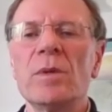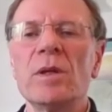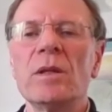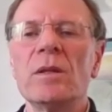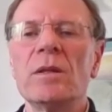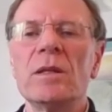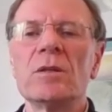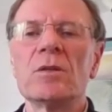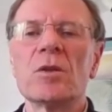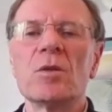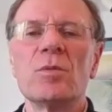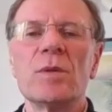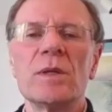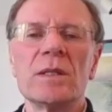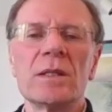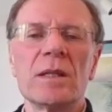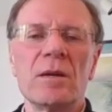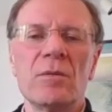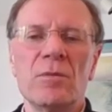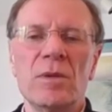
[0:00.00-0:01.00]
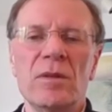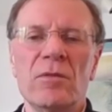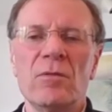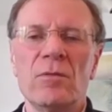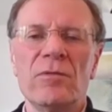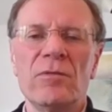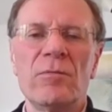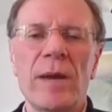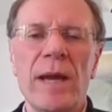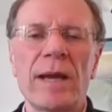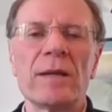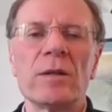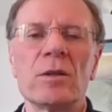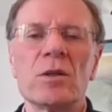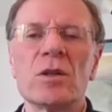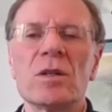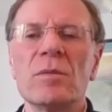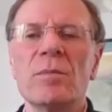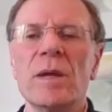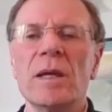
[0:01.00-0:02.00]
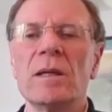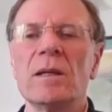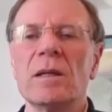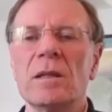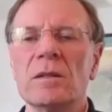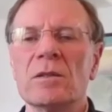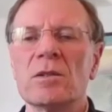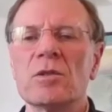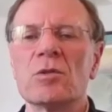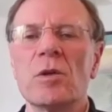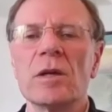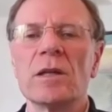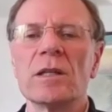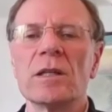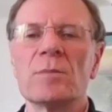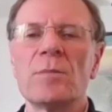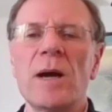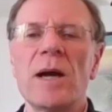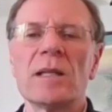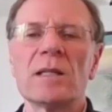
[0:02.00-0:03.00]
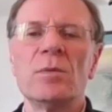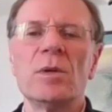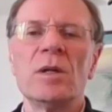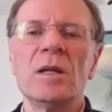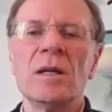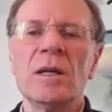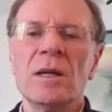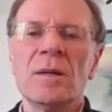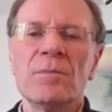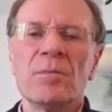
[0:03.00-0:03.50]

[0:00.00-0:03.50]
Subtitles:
but these are the ones that we've packaged to make it as strong as possible.